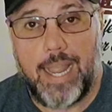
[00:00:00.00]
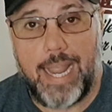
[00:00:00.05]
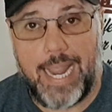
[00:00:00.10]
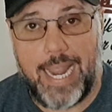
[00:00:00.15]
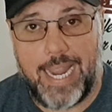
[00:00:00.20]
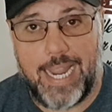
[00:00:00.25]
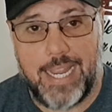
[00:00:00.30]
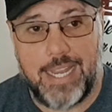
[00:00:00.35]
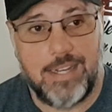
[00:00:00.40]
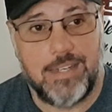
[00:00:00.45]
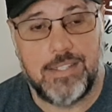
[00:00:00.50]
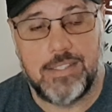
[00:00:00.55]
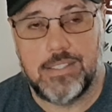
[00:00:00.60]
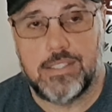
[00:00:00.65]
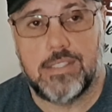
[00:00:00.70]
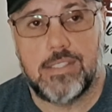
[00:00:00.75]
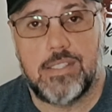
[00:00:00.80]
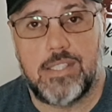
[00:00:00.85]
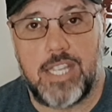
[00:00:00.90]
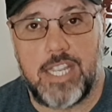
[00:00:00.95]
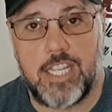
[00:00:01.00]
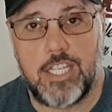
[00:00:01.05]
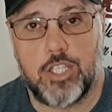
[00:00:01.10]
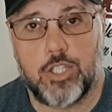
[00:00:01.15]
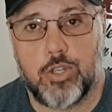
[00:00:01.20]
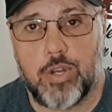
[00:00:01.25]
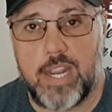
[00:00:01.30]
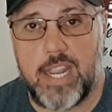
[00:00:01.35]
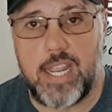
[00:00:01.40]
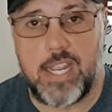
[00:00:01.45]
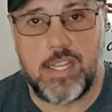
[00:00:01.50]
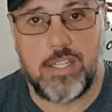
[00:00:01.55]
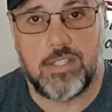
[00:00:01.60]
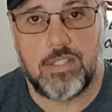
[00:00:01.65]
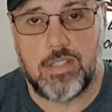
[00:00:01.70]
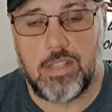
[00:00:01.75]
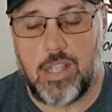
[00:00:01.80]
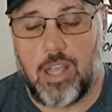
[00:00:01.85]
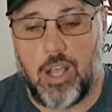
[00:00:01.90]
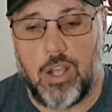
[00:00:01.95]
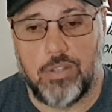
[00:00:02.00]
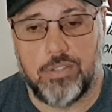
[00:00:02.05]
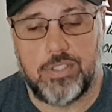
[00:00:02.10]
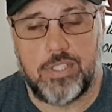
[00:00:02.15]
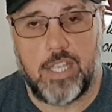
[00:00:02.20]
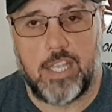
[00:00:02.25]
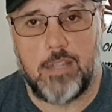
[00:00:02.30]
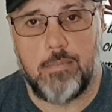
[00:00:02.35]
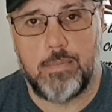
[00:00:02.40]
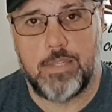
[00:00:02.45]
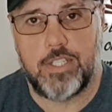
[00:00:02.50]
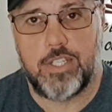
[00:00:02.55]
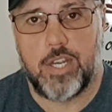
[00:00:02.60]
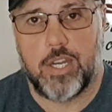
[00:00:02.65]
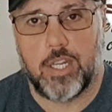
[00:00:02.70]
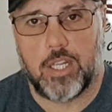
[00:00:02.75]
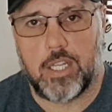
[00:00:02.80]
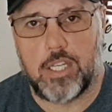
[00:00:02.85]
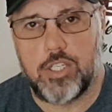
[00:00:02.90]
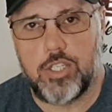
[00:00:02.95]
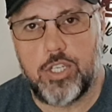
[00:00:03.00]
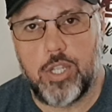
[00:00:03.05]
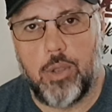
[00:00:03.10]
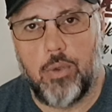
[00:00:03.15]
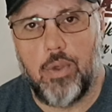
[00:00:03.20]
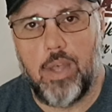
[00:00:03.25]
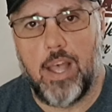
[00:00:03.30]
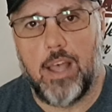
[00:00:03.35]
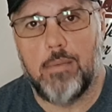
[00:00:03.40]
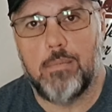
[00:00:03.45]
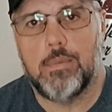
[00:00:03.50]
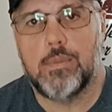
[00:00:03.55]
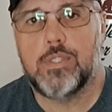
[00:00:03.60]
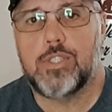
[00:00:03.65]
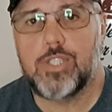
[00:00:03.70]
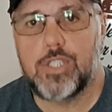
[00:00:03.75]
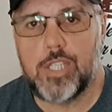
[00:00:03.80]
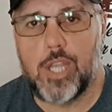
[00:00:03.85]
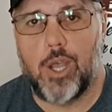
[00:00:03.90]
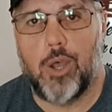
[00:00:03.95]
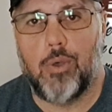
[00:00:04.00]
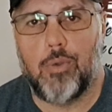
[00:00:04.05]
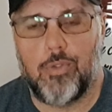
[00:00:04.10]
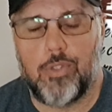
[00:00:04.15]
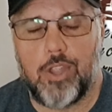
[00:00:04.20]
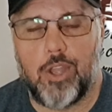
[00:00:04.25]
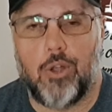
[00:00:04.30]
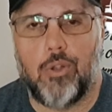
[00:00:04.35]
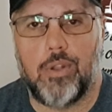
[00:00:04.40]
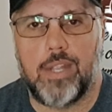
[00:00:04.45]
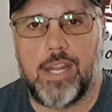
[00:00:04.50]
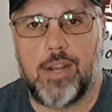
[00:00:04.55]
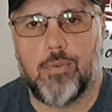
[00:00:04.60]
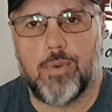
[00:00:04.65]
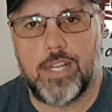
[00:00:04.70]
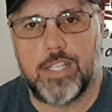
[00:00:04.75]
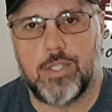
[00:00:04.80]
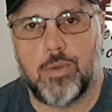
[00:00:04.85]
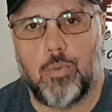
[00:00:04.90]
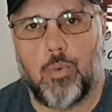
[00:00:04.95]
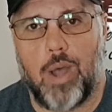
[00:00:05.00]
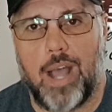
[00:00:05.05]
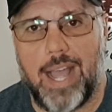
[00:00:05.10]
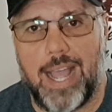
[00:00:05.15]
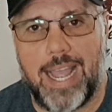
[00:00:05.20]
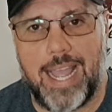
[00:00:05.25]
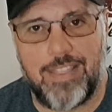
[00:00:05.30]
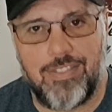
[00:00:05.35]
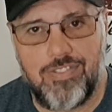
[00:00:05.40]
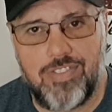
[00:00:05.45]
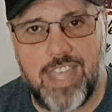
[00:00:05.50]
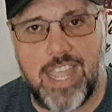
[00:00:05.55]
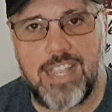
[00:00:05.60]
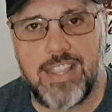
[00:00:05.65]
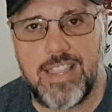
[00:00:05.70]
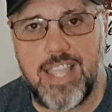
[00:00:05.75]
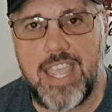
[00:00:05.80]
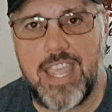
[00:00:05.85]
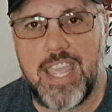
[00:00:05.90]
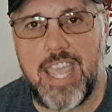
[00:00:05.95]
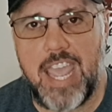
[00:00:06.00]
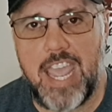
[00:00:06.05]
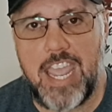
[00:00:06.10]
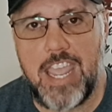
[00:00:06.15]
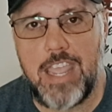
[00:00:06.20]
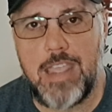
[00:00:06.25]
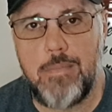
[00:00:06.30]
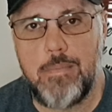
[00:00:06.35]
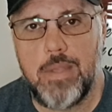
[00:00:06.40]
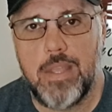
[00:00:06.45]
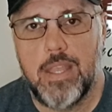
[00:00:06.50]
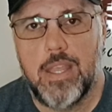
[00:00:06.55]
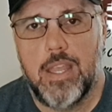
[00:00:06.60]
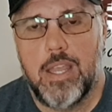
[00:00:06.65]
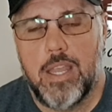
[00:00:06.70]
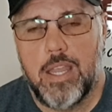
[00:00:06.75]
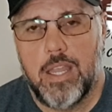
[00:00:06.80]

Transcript: And these trees all of a sudden mysteriously show up. So the only reason why I think they came,